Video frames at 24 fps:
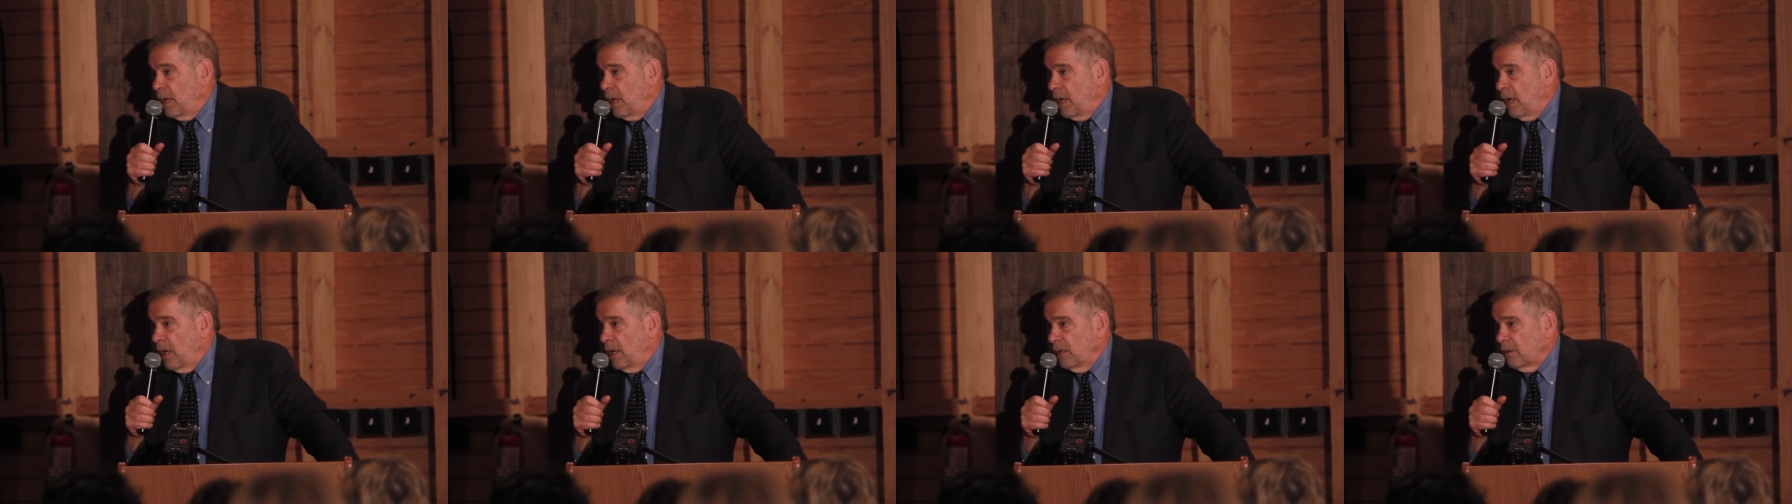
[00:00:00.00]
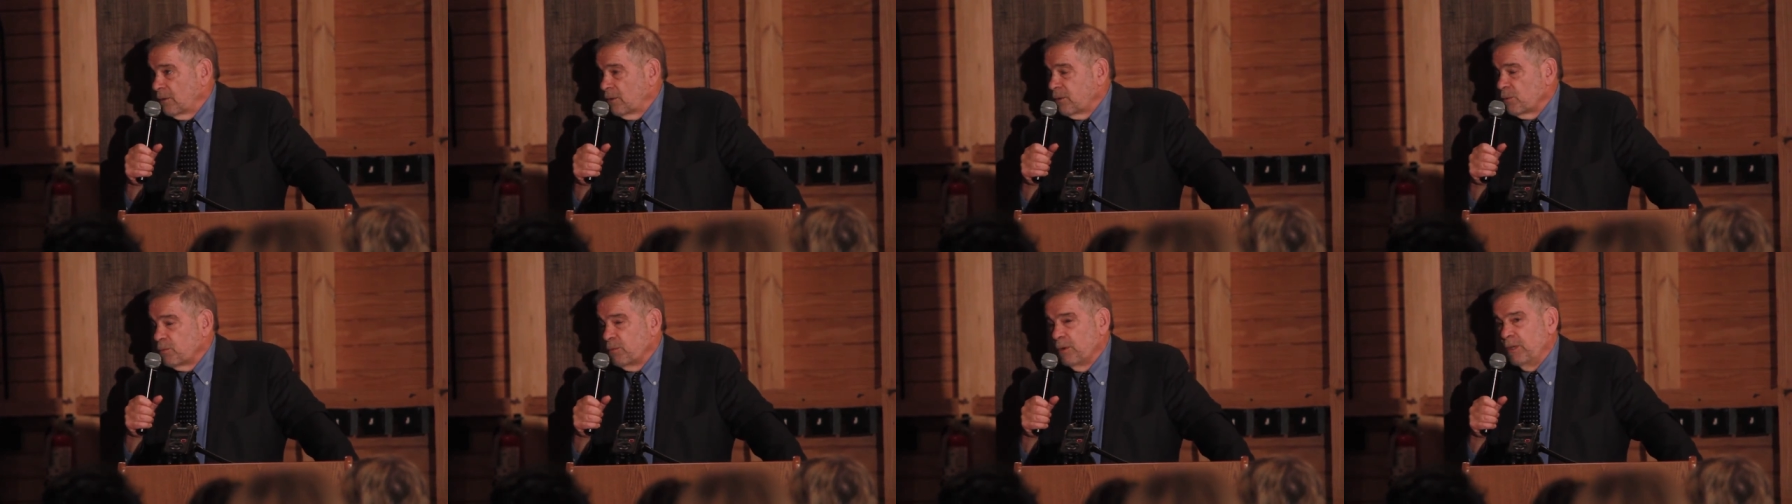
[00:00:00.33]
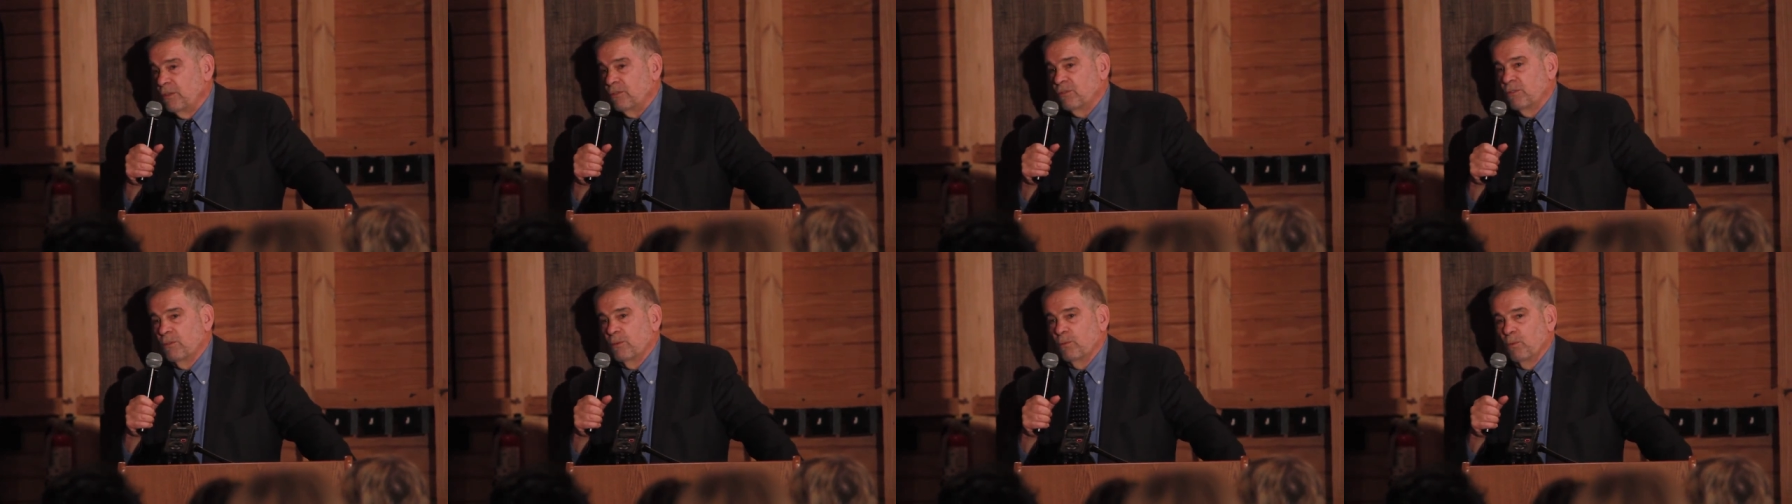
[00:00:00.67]
And the
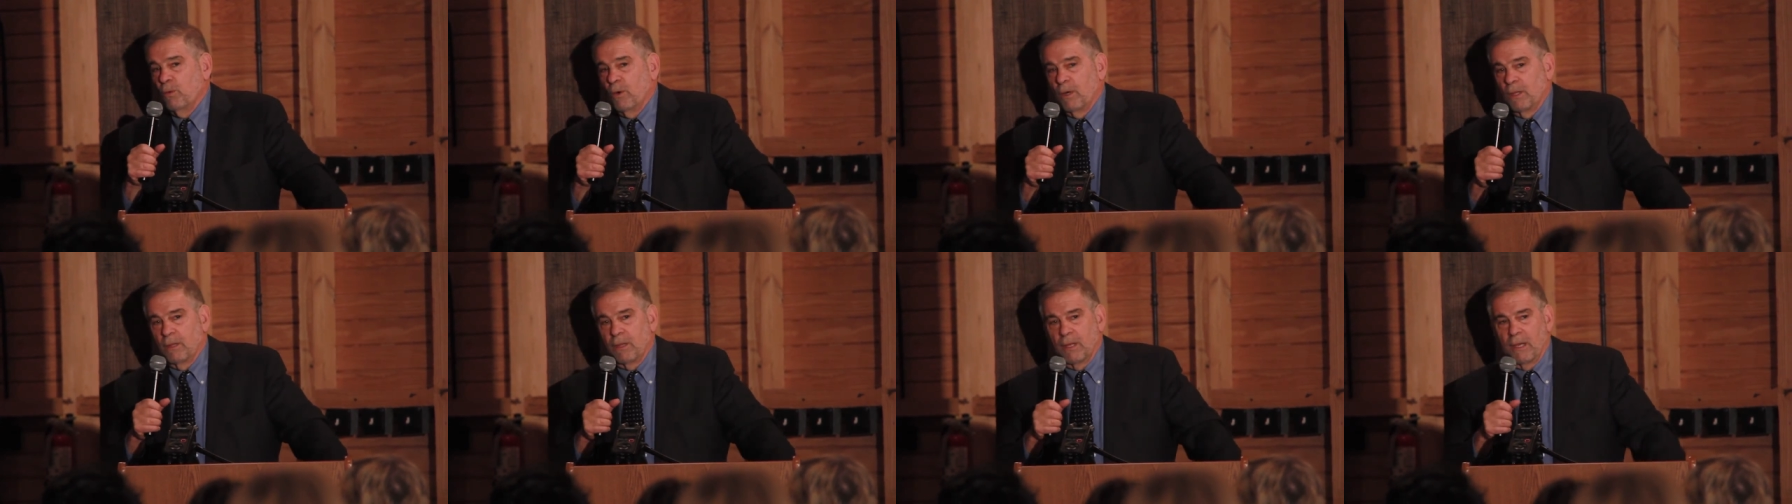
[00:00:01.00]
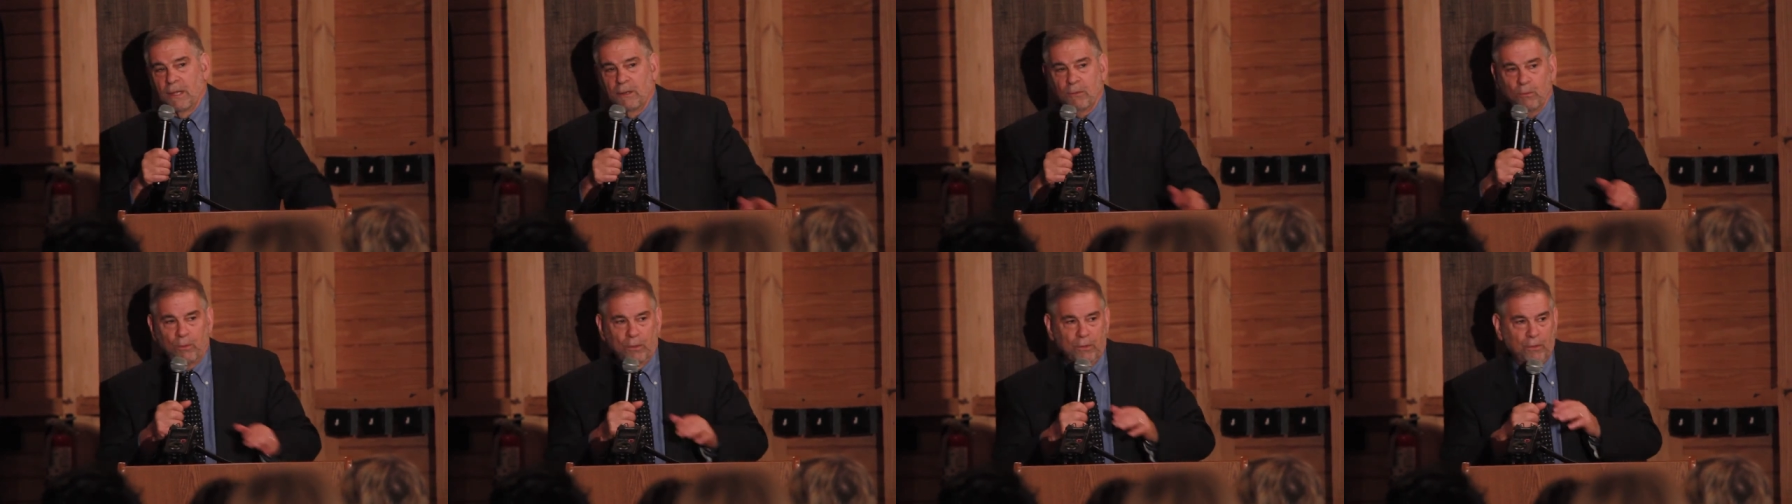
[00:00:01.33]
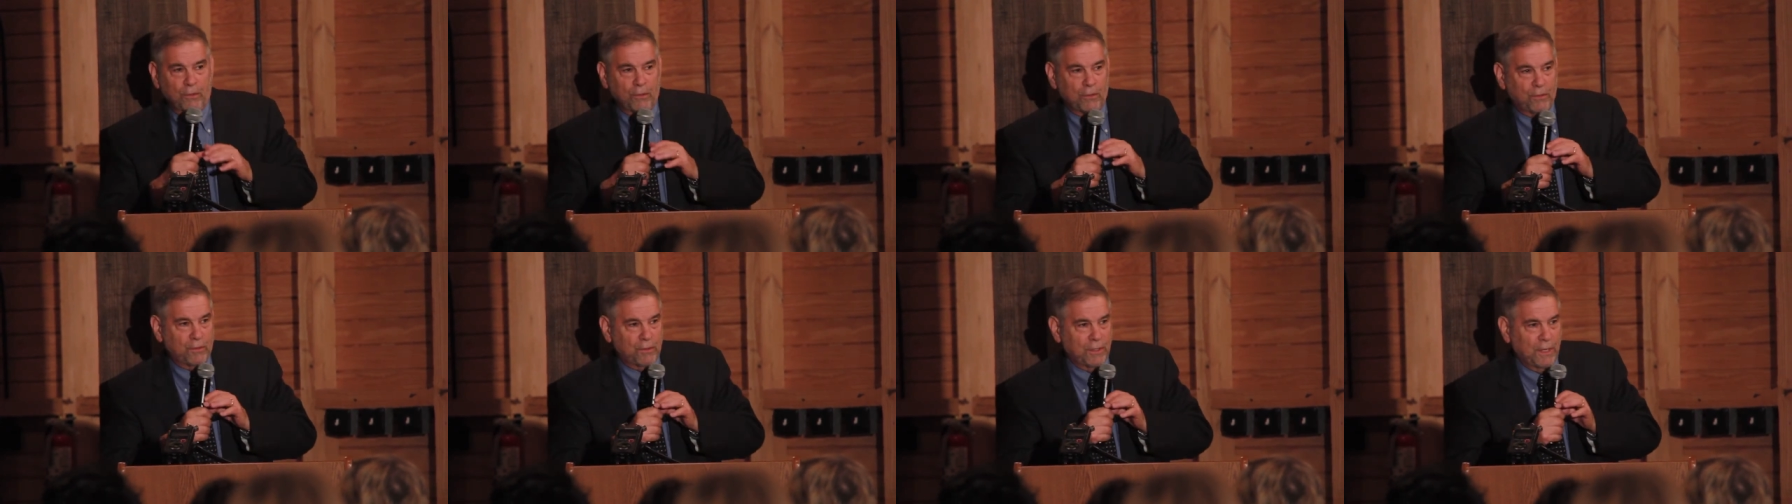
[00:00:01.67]
reason why that
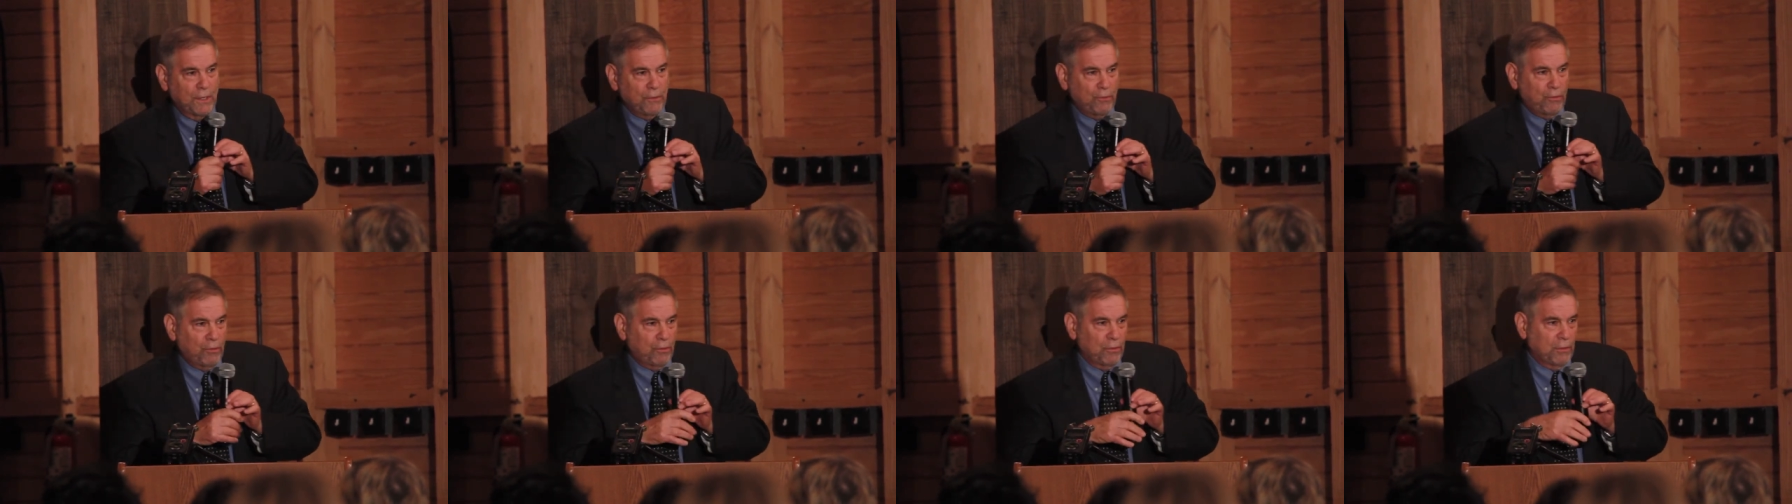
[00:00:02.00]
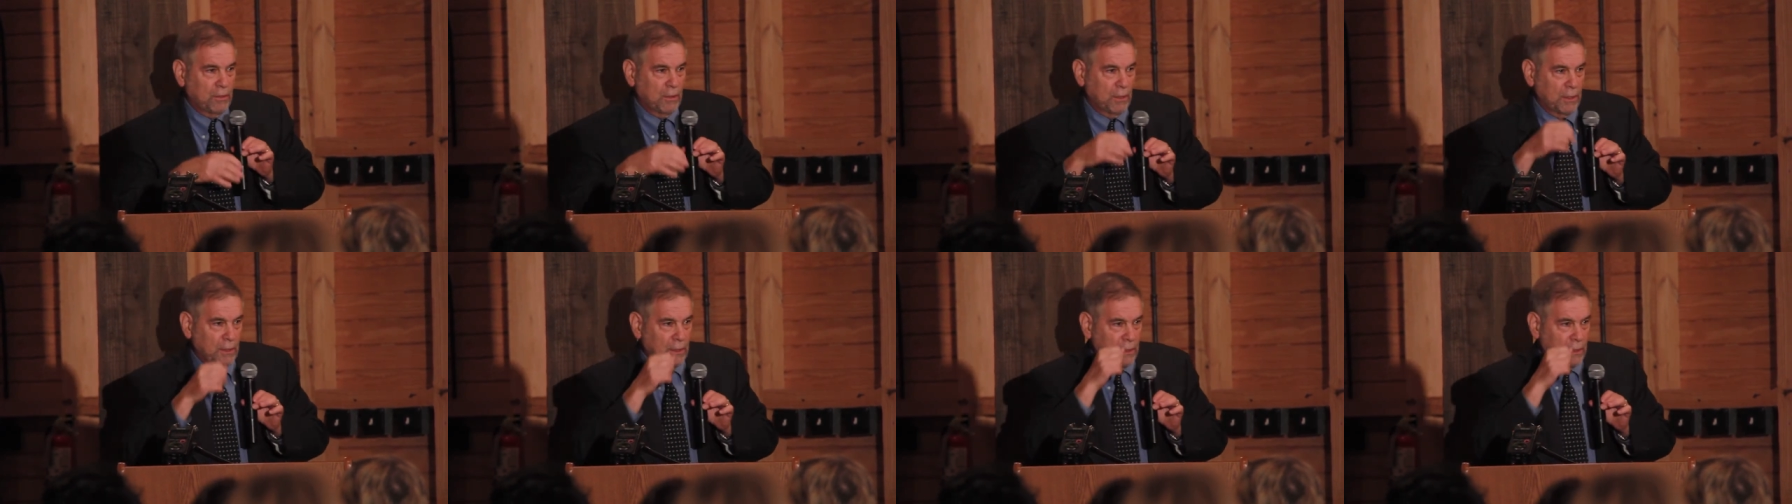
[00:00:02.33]
was essential